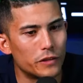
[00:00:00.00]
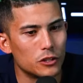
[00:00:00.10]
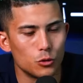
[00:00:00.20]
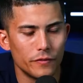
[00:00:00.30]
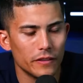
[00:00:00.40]

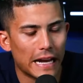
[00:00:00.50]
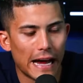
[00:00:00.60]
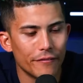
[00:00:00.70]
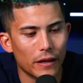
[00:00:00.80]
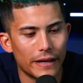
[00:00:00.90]
did you even
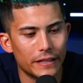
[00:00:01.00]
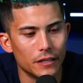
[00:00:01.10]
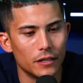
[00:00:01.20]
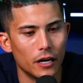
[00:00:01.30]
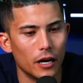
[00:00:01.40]
have like
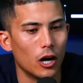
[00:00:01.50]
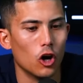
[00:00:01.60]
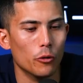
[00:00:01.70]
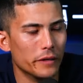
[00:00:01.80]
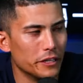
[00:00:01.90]
a
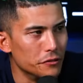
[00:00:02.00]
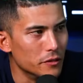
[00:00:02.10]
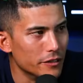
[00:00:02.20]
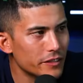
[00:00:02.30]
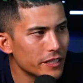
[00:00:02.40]
home that you
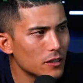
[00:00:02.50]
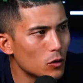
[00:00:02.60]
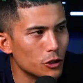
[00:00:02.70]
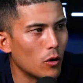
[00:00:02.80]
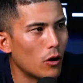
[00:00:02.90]
lived in,
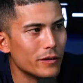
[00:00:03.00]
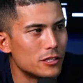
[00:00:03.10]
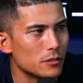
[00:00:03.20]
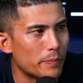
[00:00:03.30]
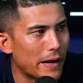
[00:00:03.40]
or you always
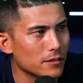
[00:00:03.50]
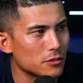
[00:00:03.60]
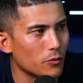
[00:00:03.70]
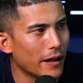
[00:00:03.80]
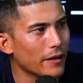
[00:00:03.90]
just
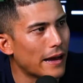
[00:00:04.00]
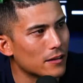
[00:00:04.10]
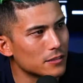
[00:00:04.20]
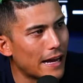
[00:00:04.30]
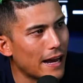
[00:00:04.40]
bounced around
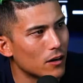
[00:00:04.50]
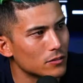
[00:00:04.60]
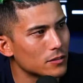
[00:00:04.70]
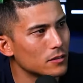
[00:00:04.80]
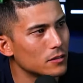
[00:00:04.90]
house to house?